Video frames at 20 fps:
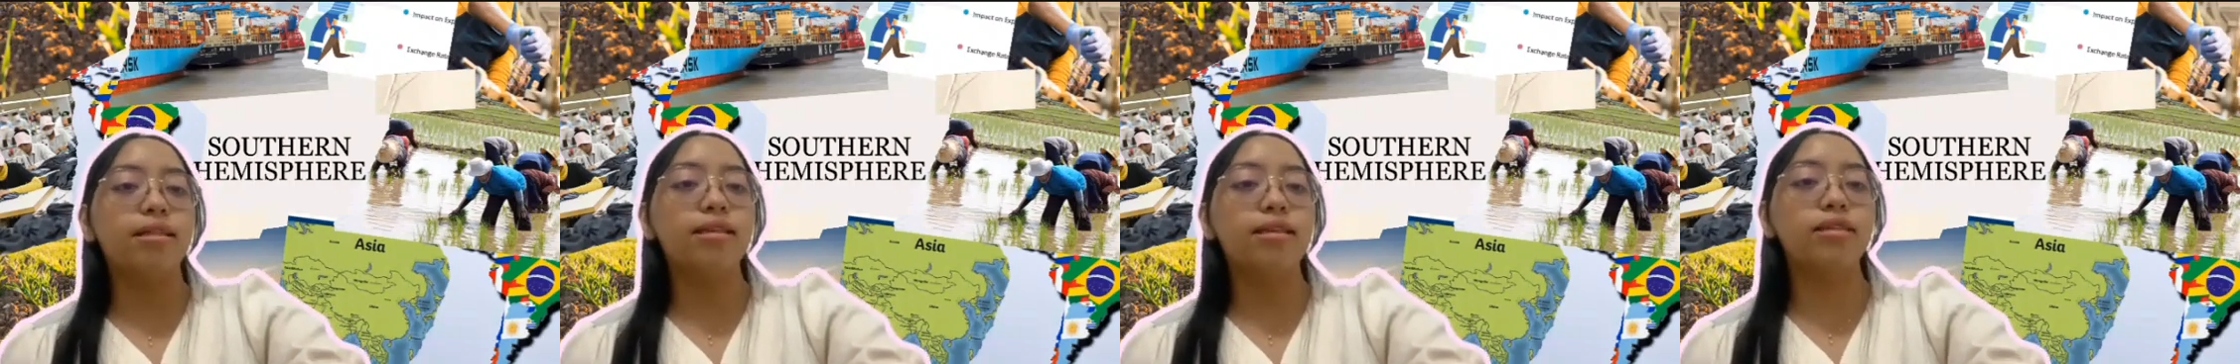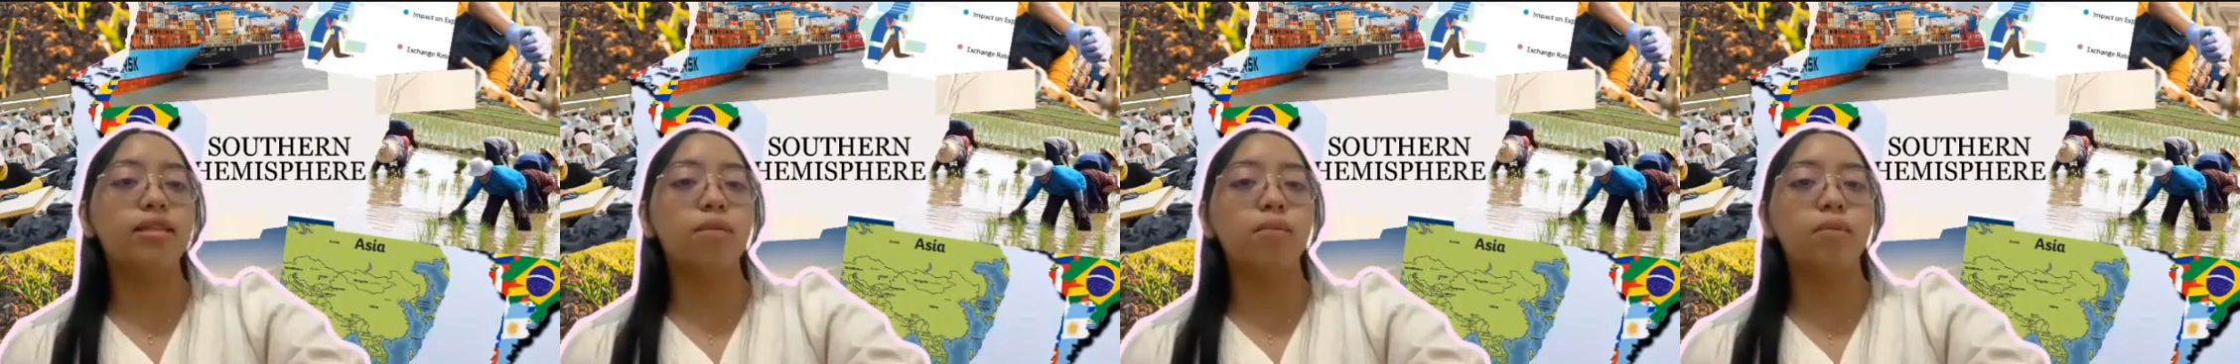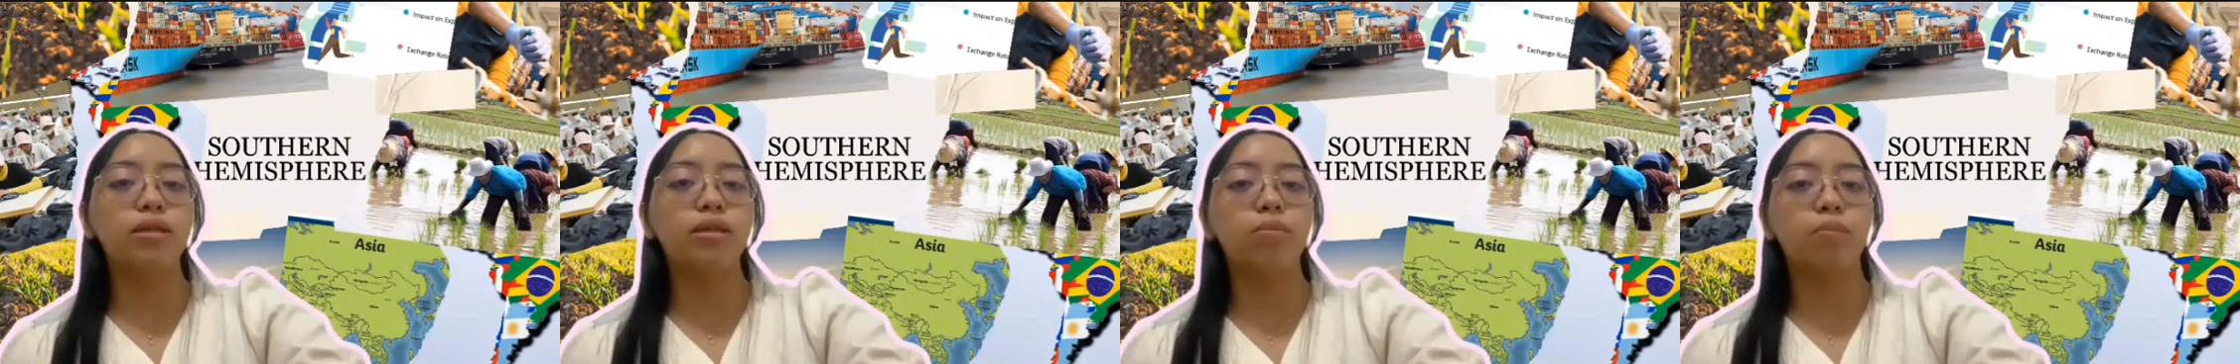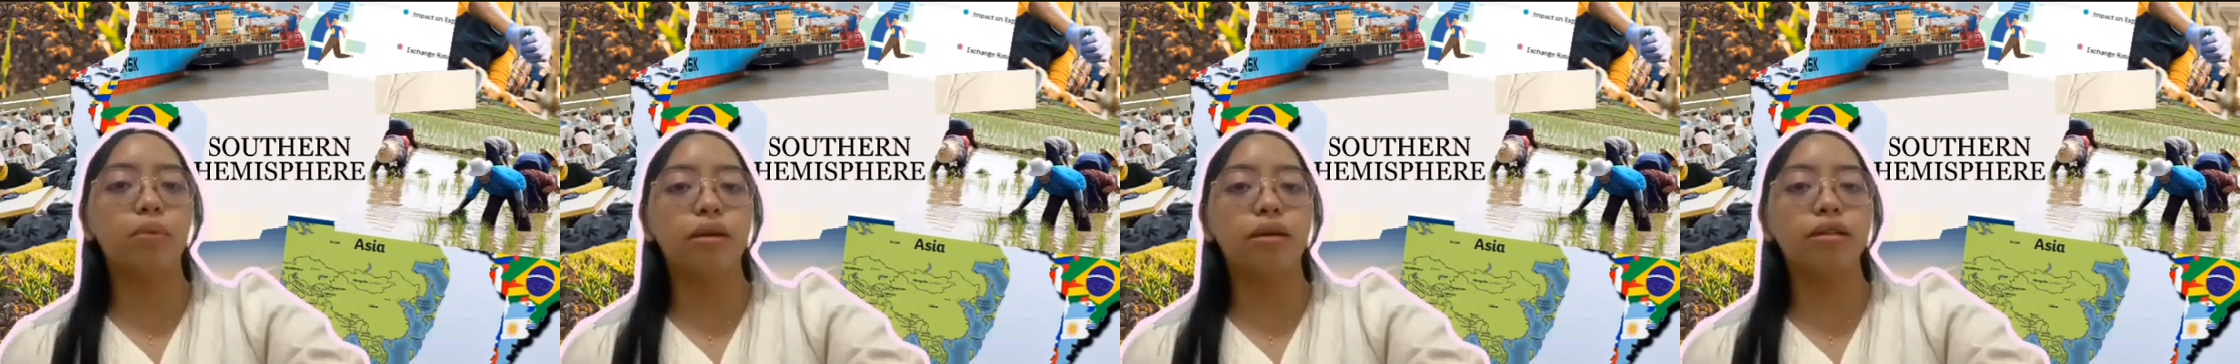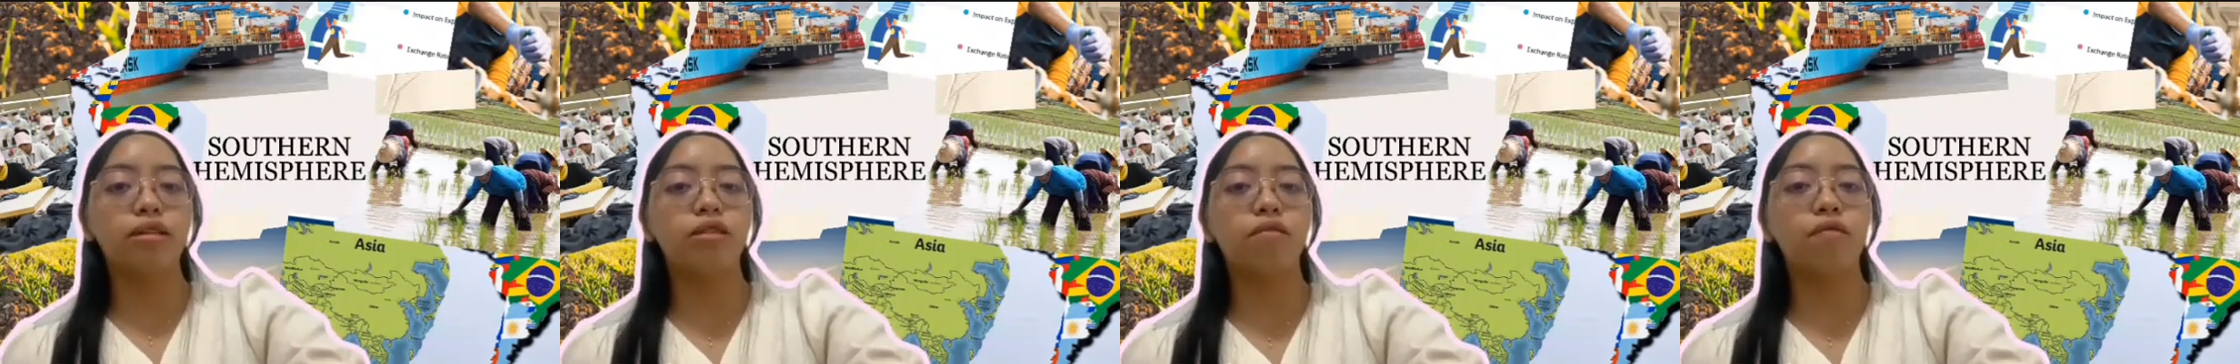These
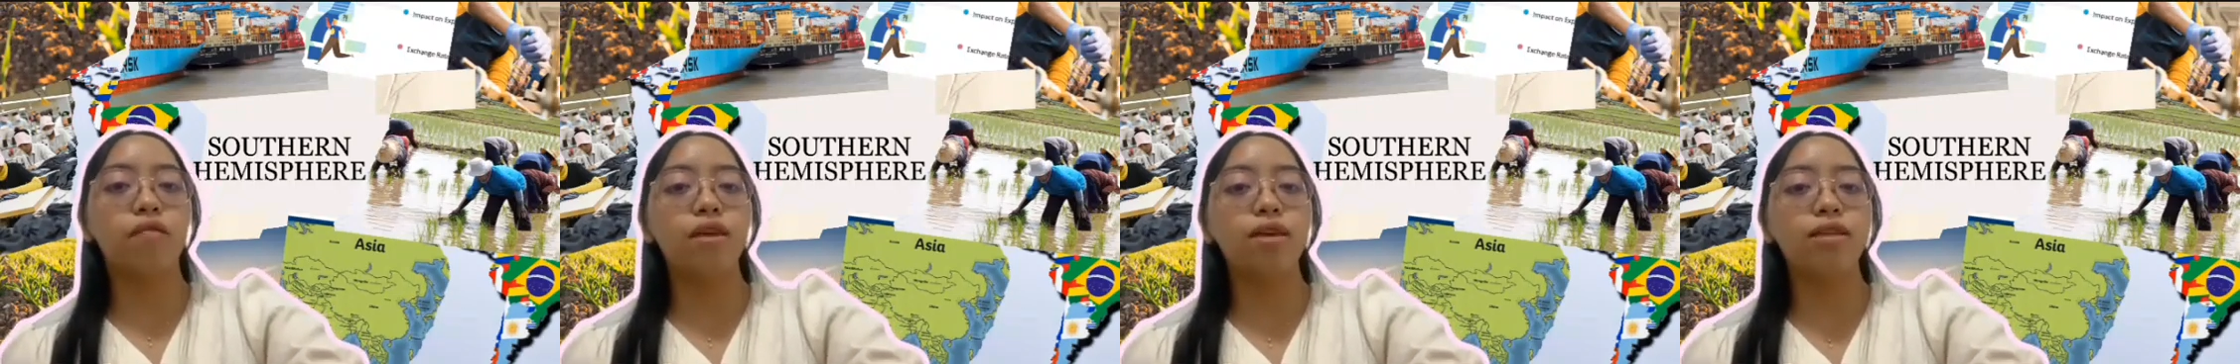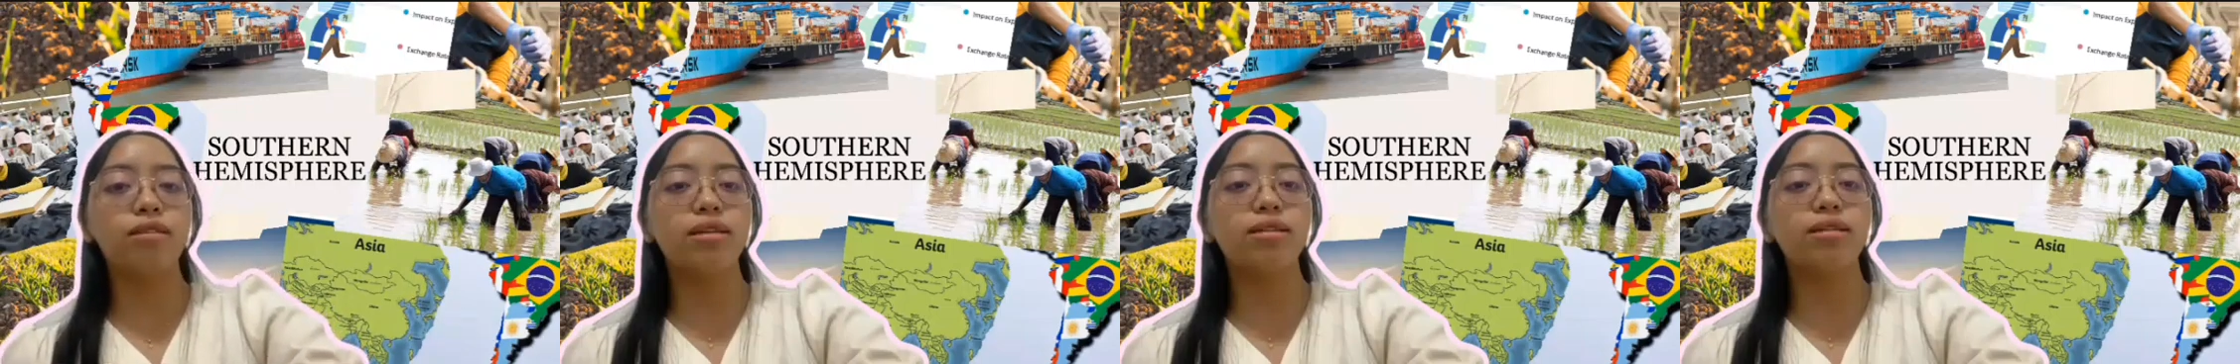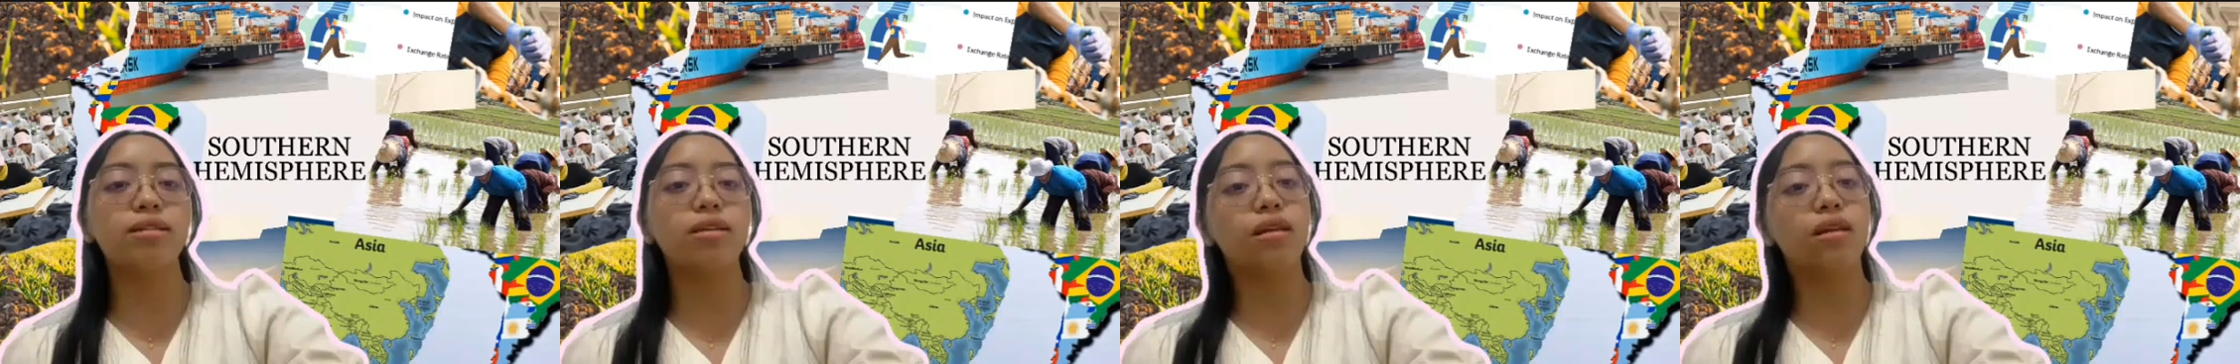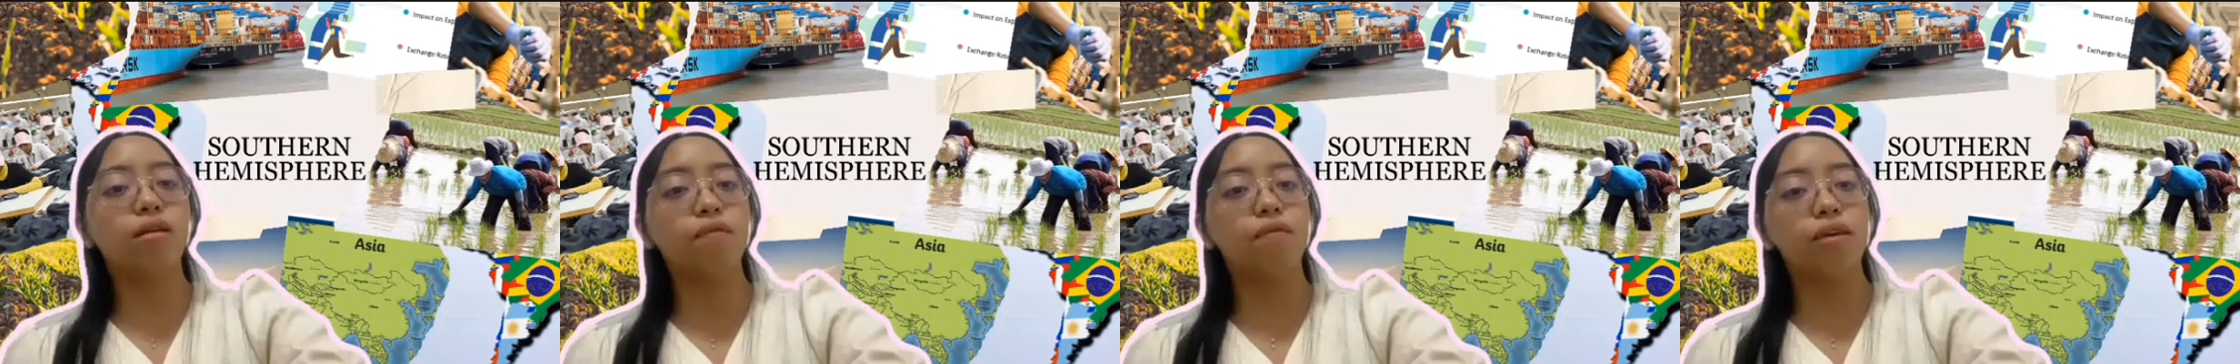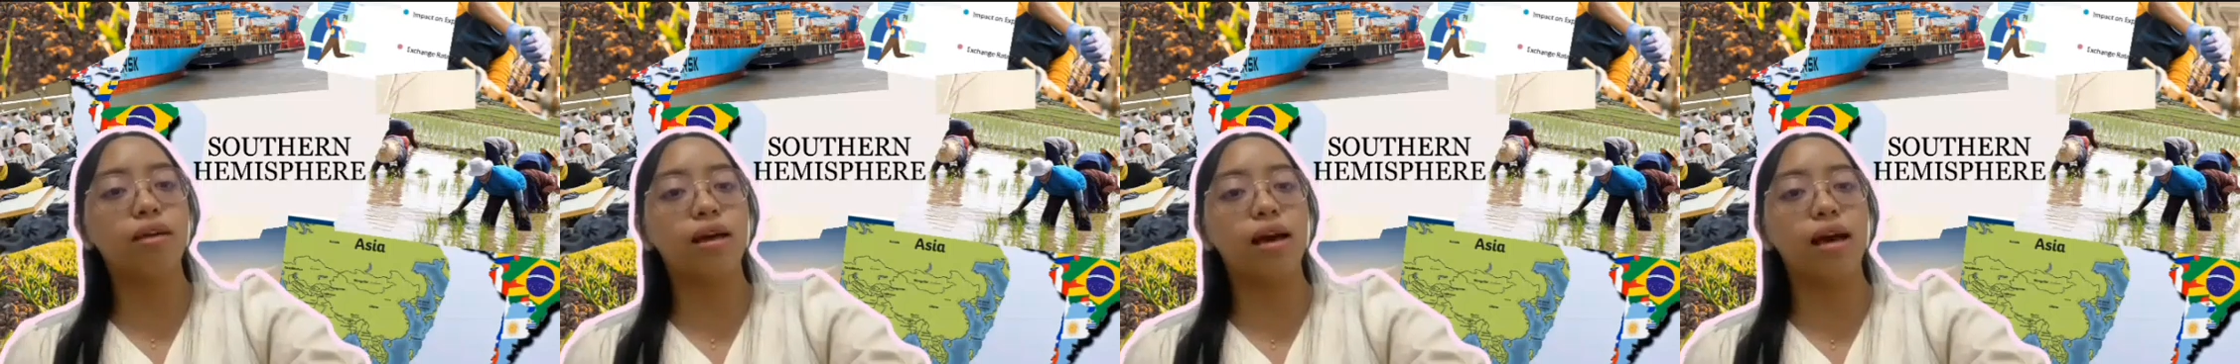hemispheres faces
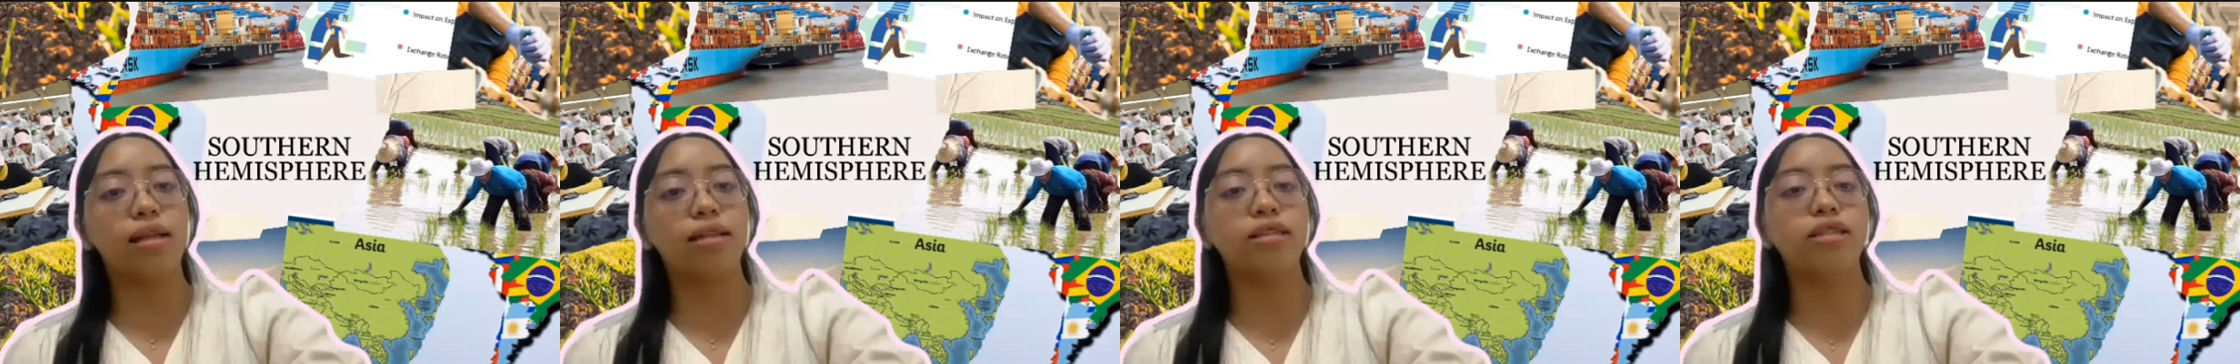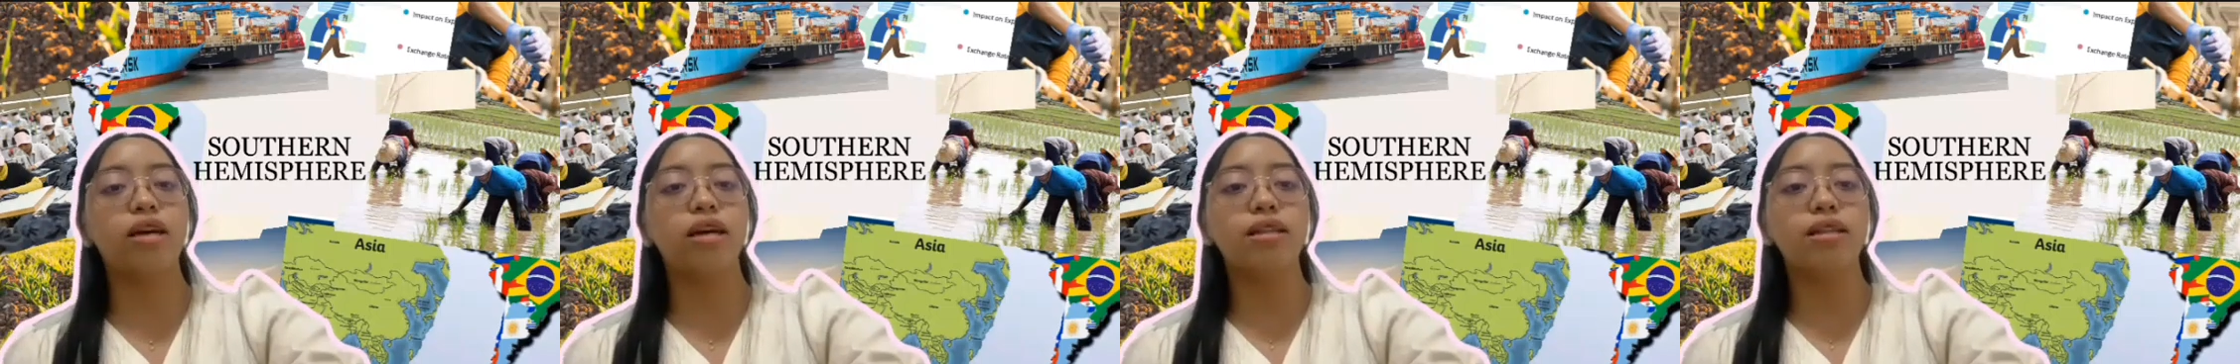significant